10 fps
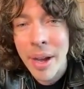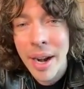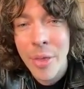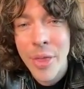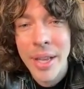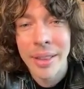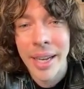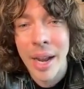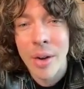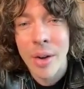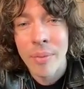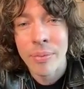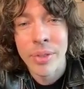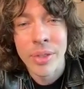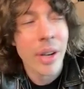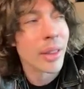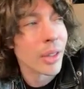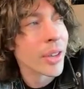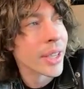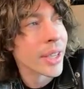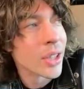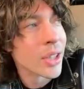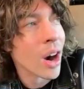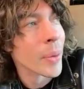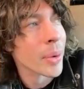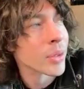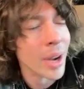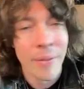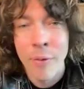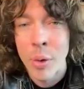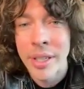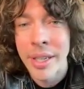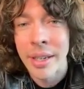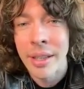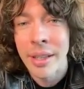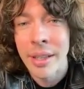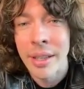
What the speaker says: But I think like I started learning the guitar when I was around 14.